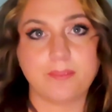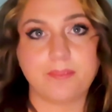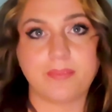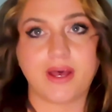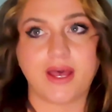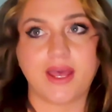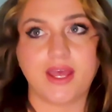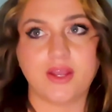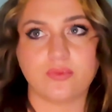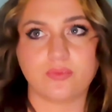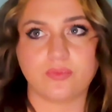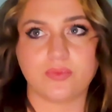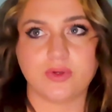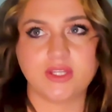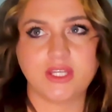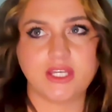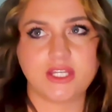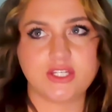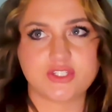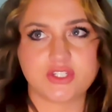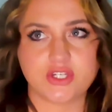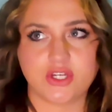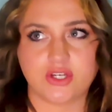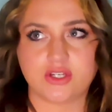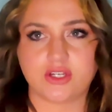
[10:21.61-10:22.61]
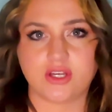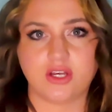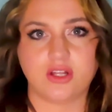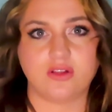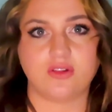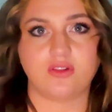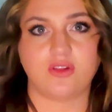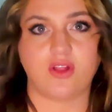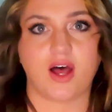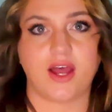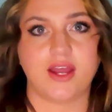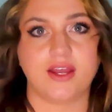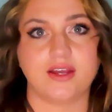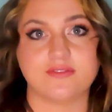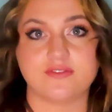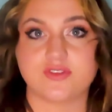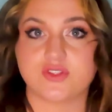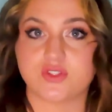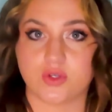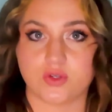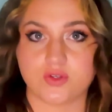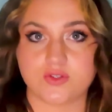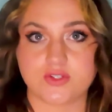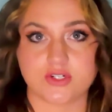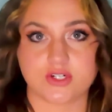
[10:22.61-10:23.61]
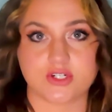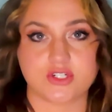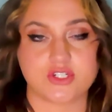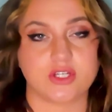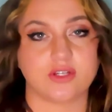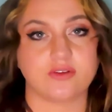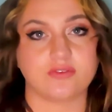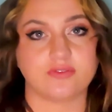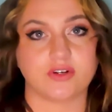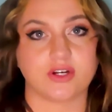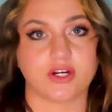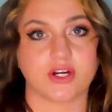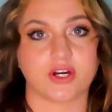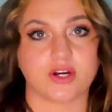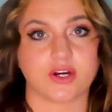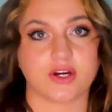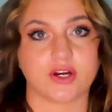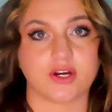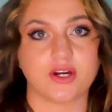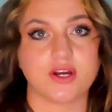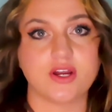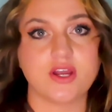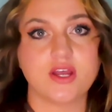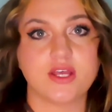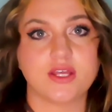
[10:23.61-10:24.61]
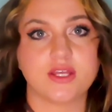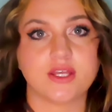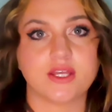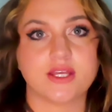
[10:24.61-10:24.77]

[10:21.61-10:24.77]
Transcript: but it really took a lot of soul searching for her